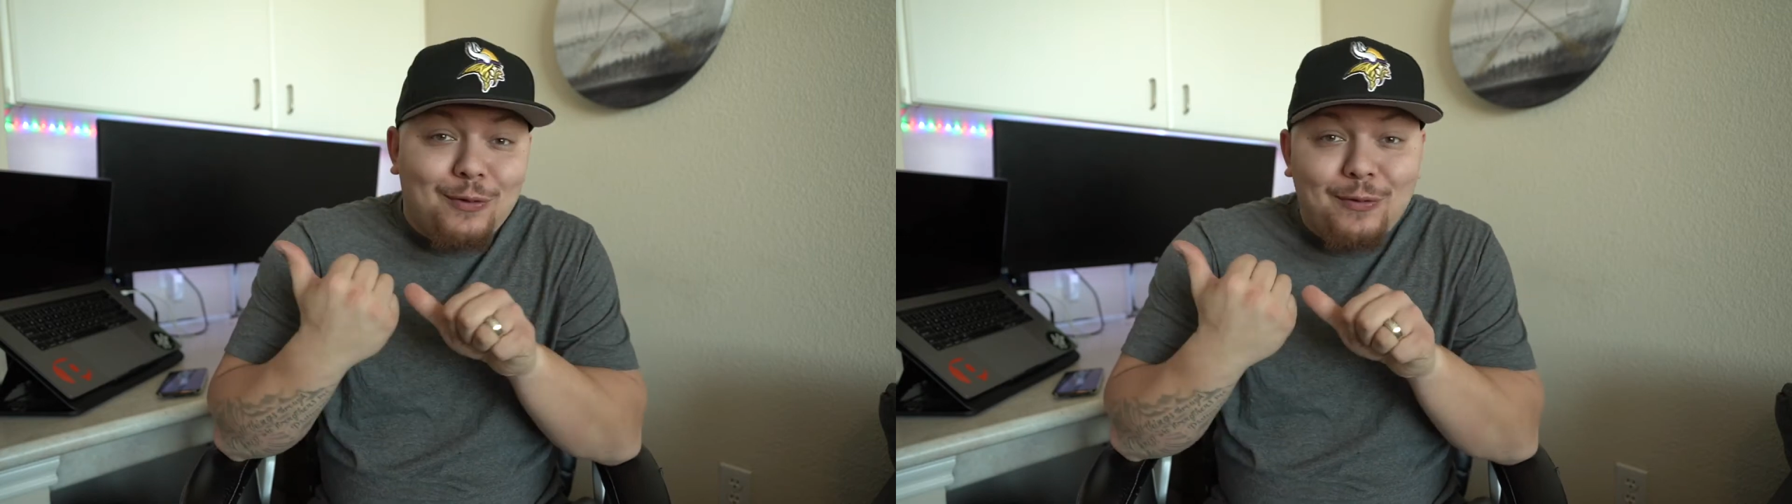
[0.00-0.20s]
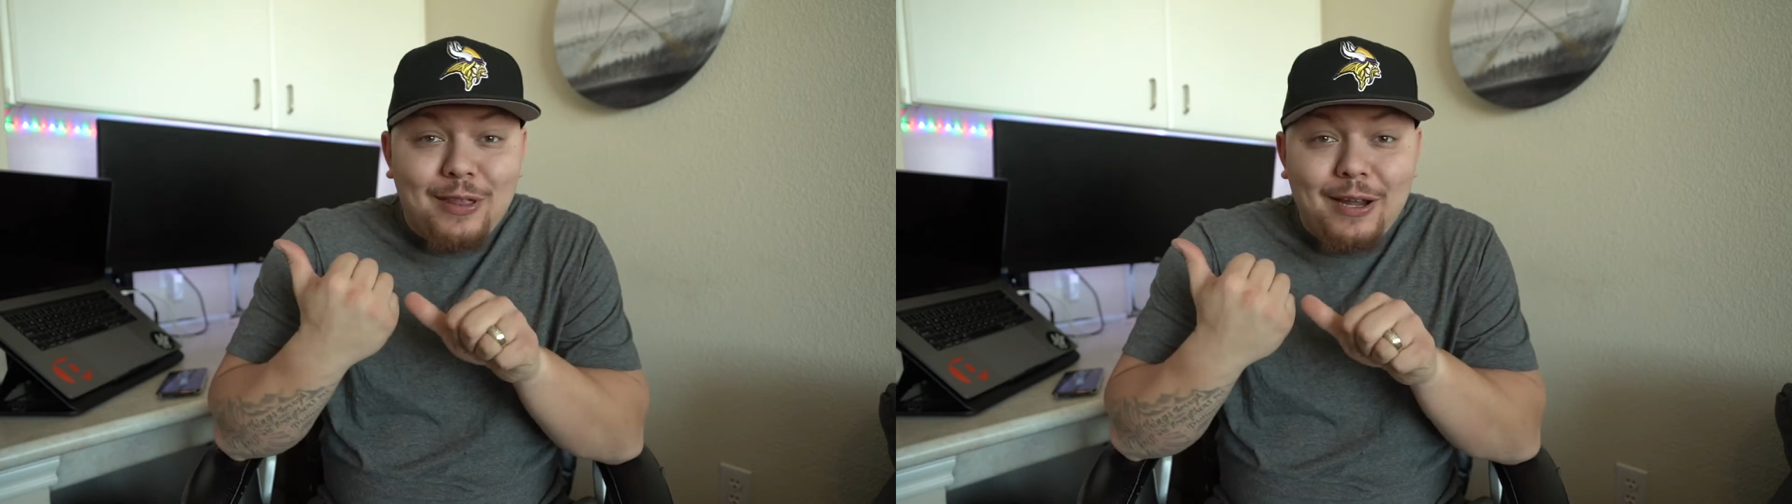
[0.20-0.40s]

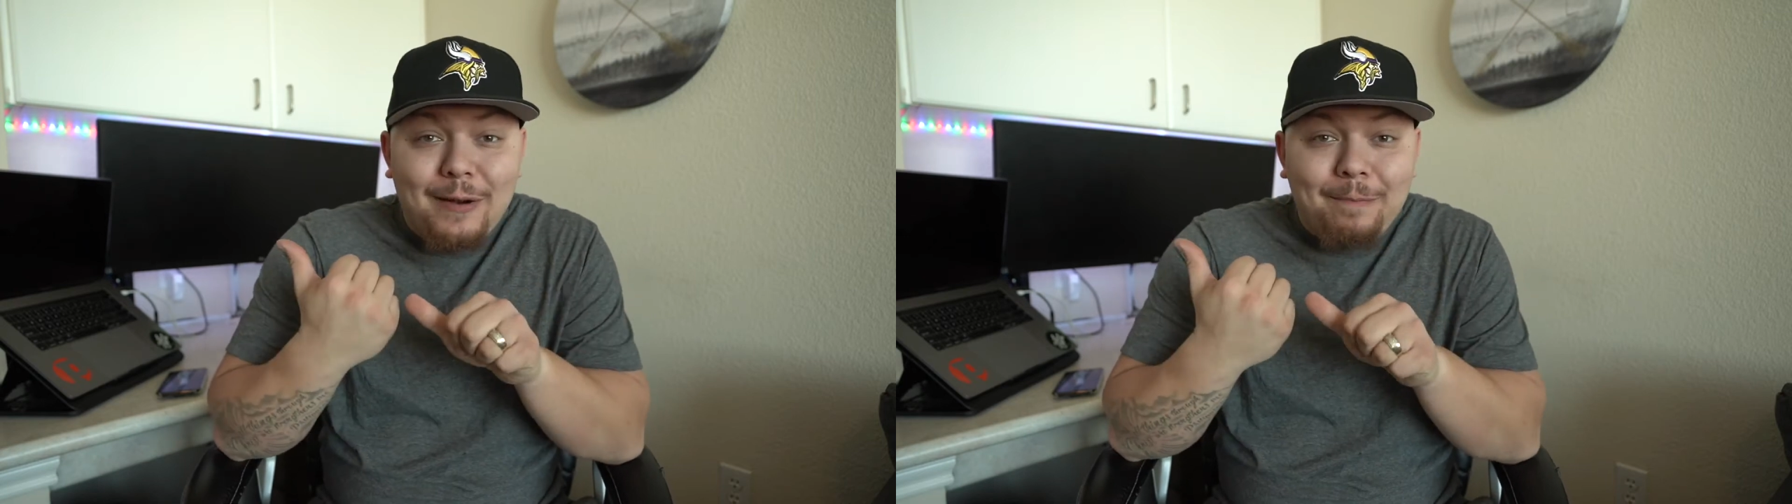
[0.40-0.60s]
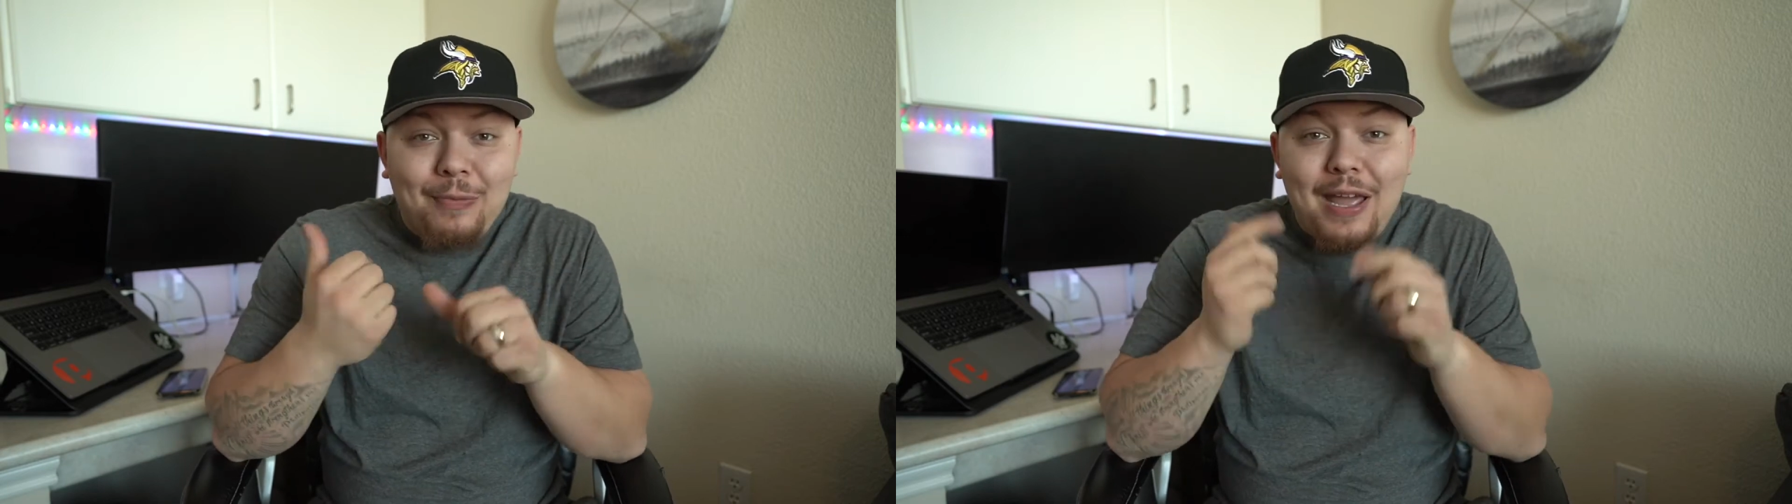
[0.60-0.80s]
over
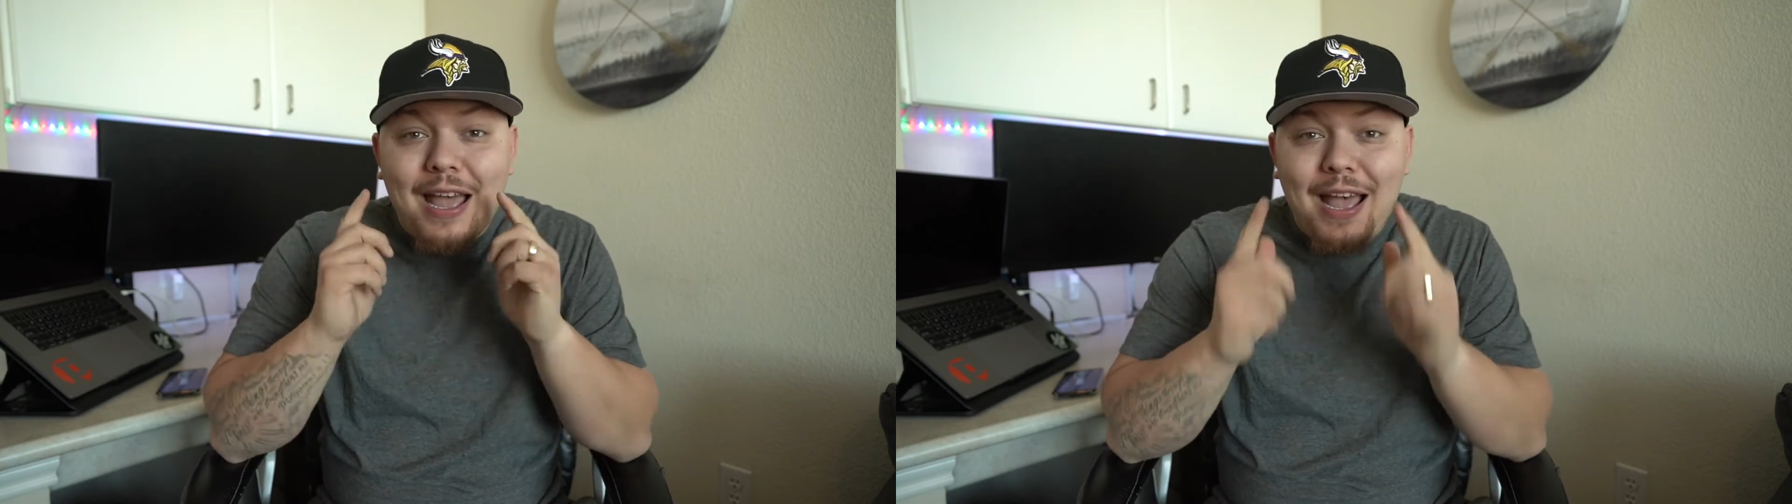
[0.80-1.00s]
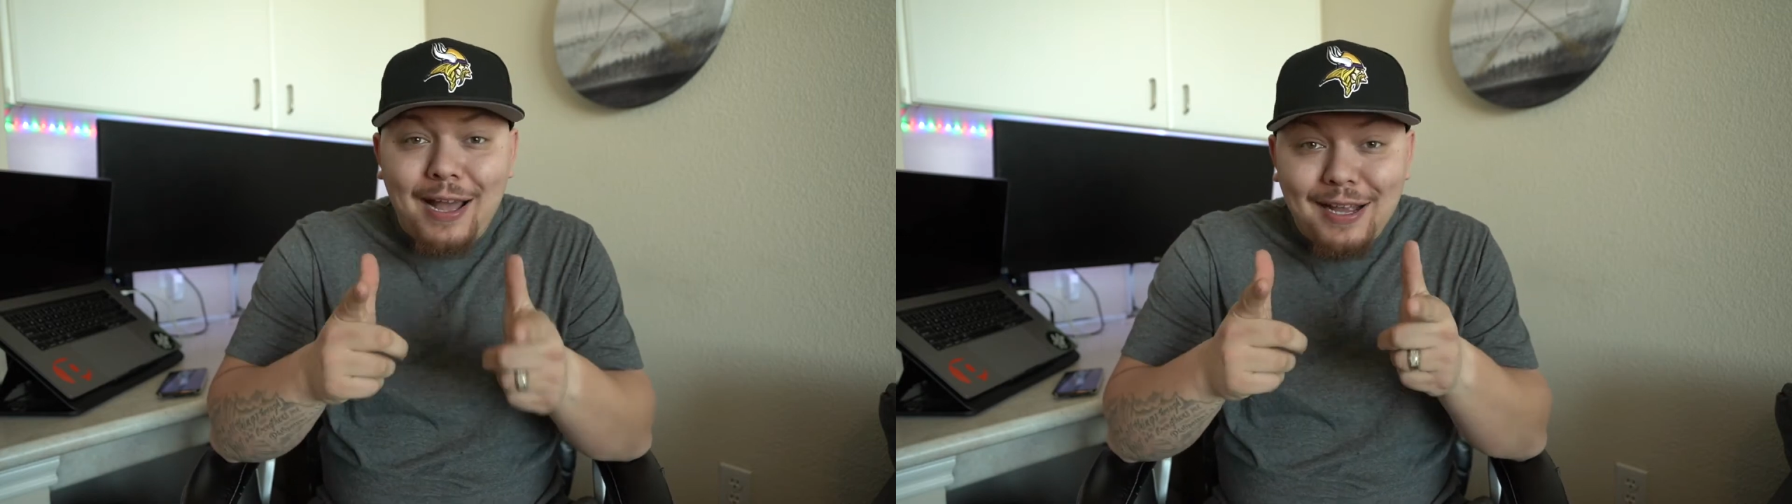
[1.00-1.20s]
there.
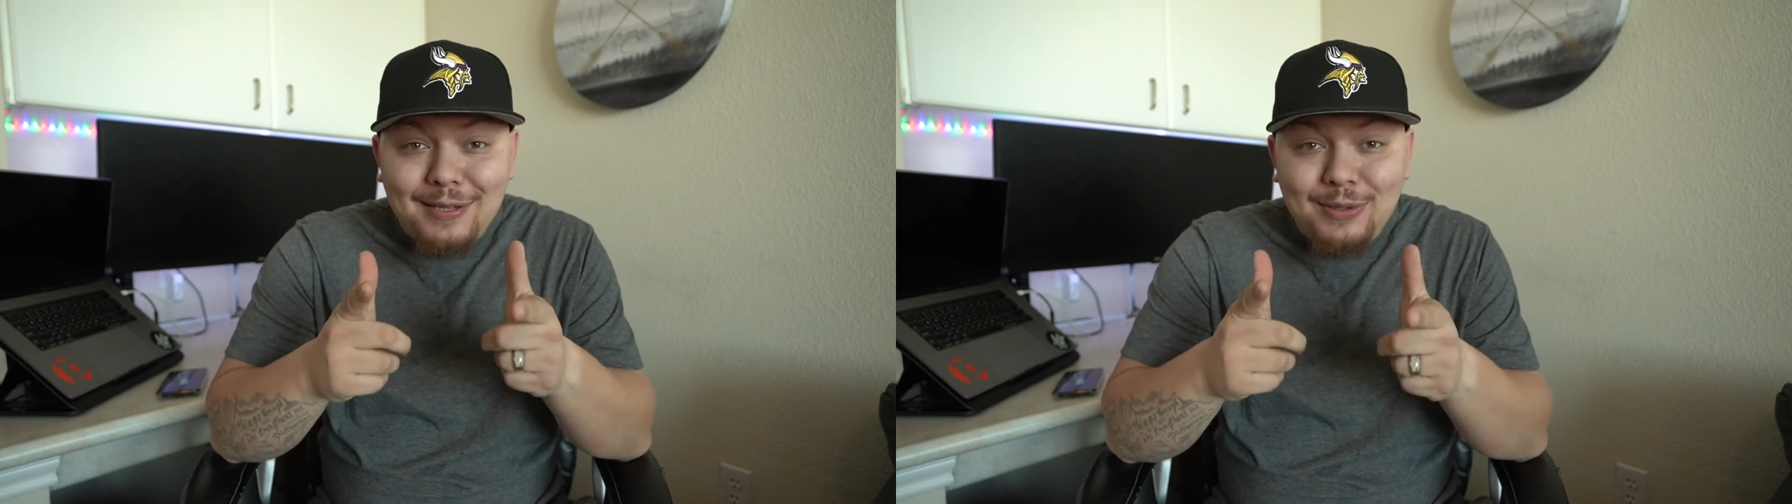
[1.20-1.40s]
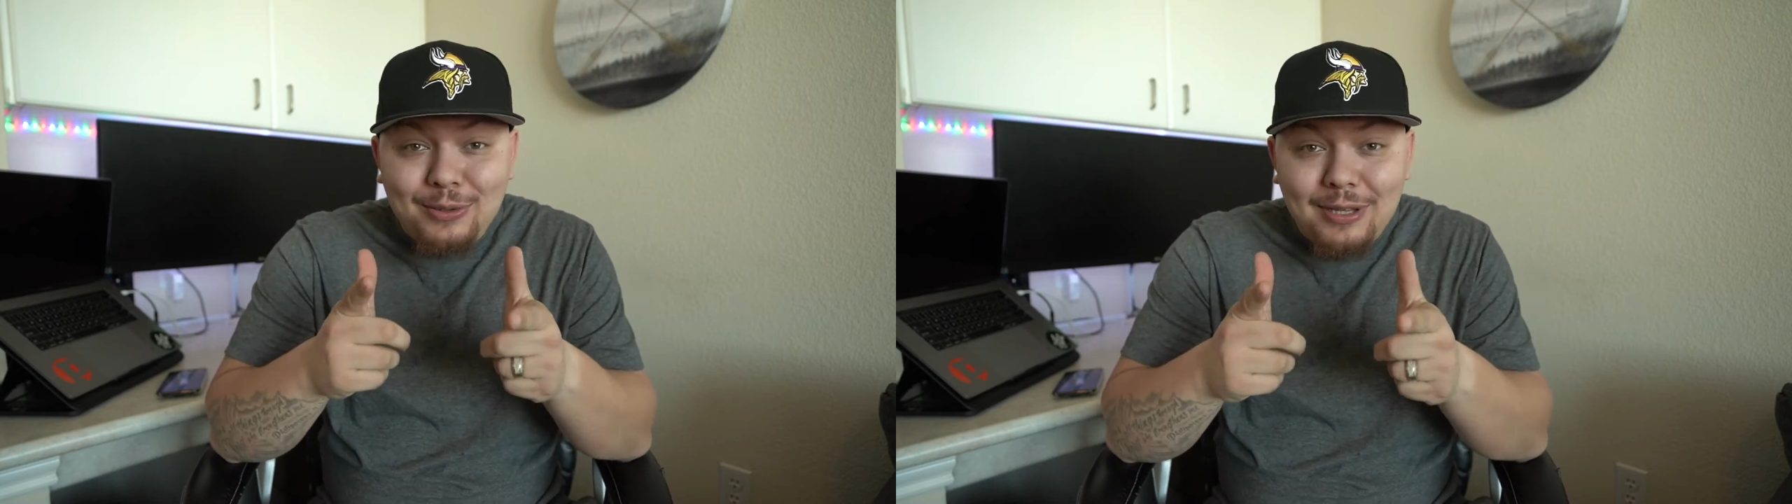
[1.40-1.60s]
I got
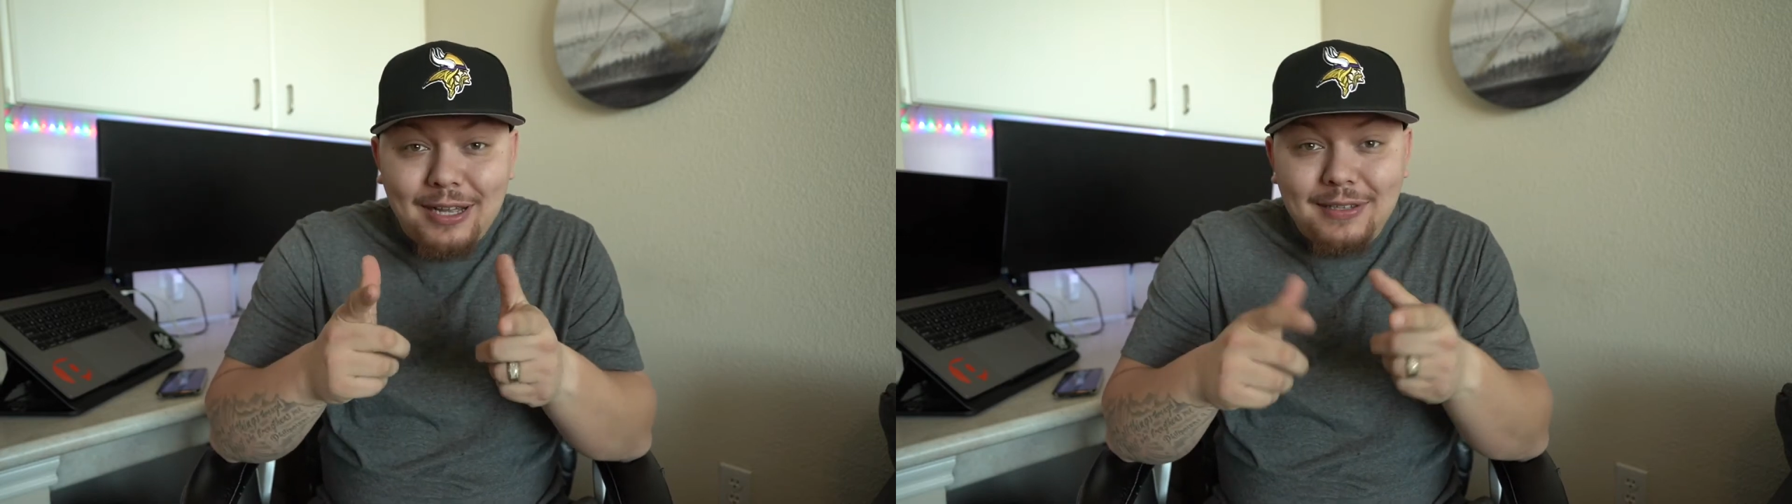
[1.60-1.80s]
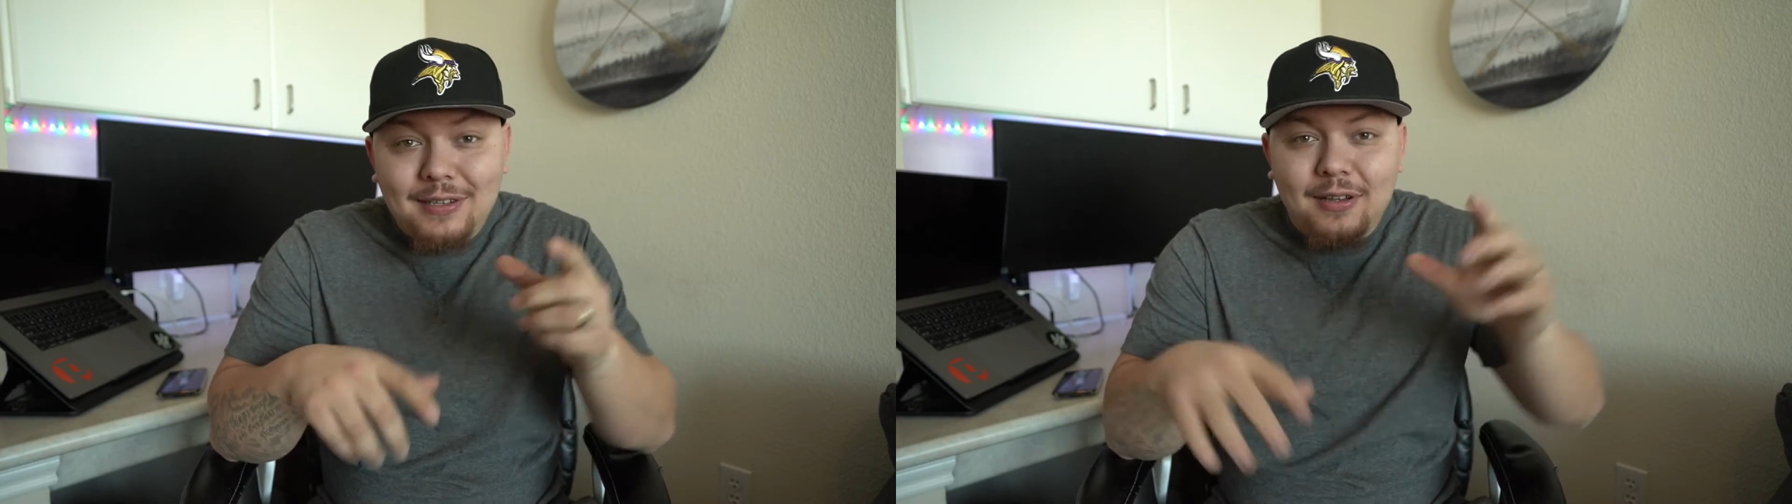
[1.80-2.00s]
some new
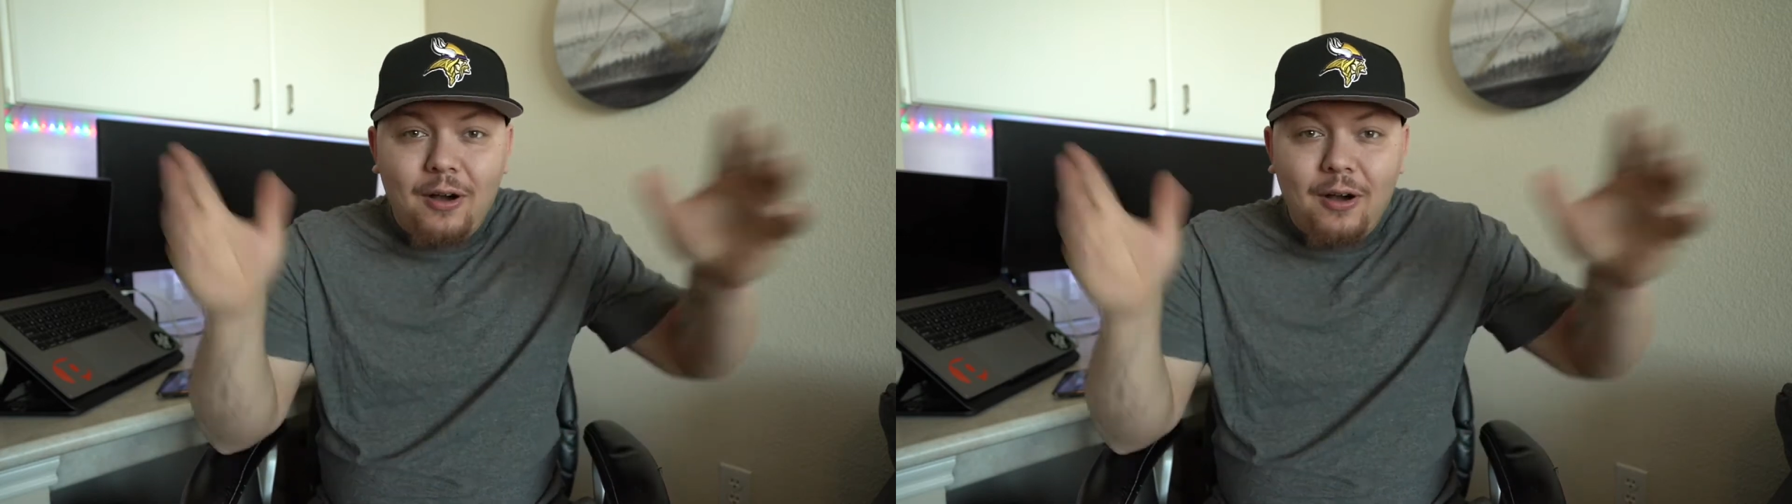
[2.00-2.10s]
lights.